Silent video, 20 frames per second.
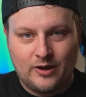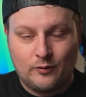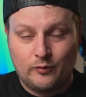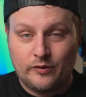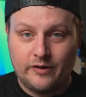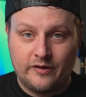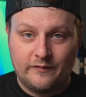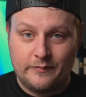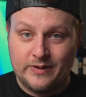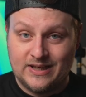it would
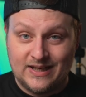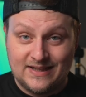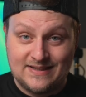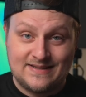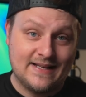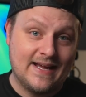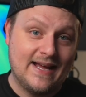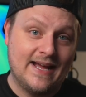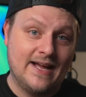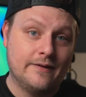have been nice
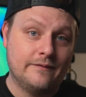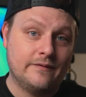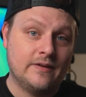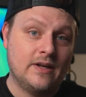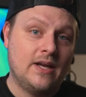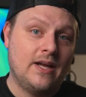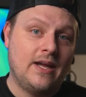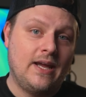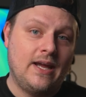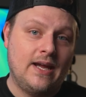to have.
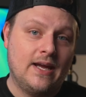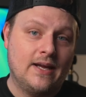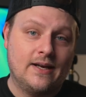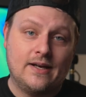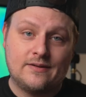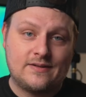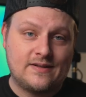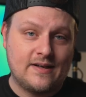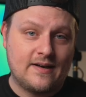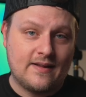And
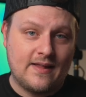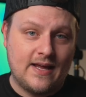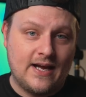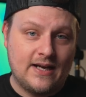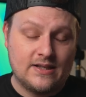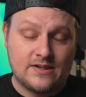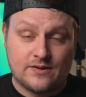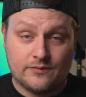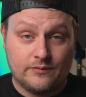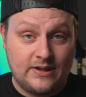outside of that,
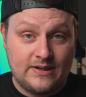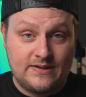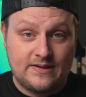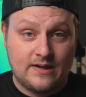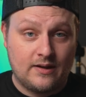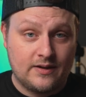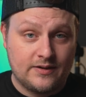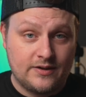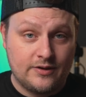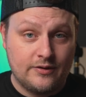it's a really
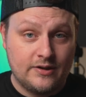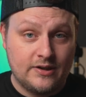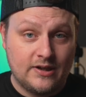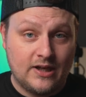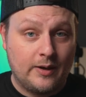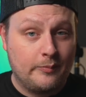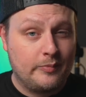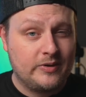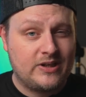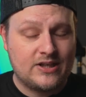solid unit.
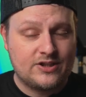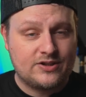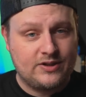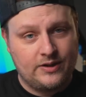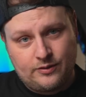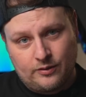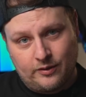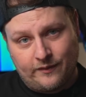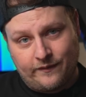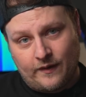I'll potentially
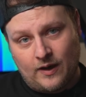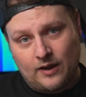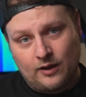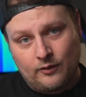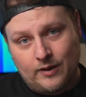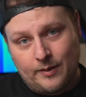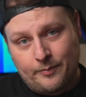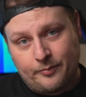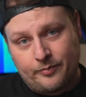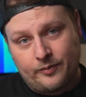do a
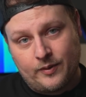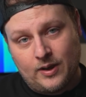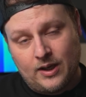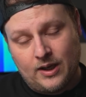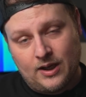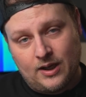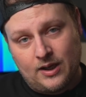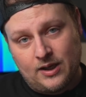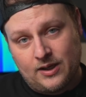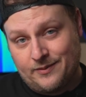follow-up
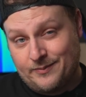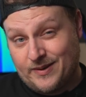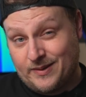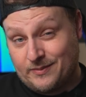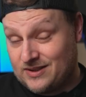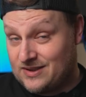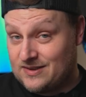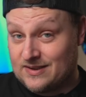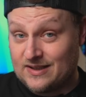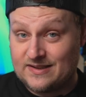uh, in maybe
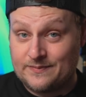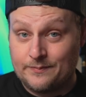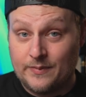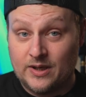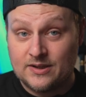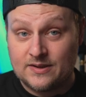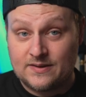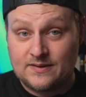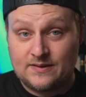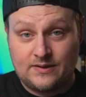six
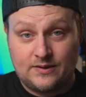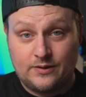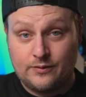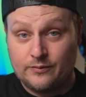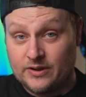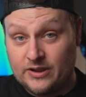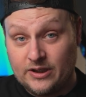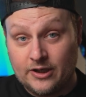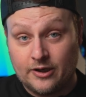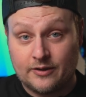months to a
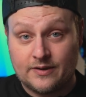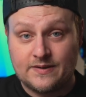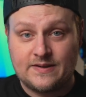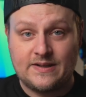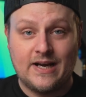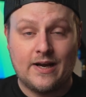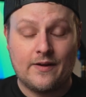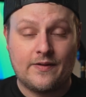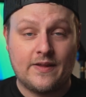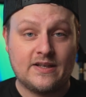year to see
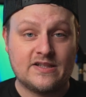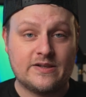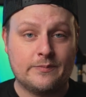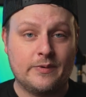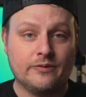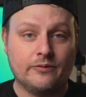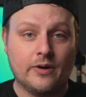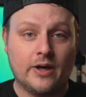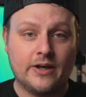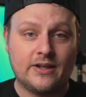how things have
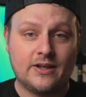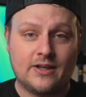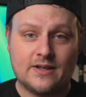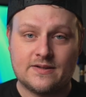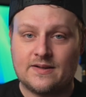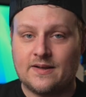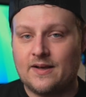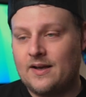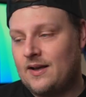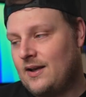been running because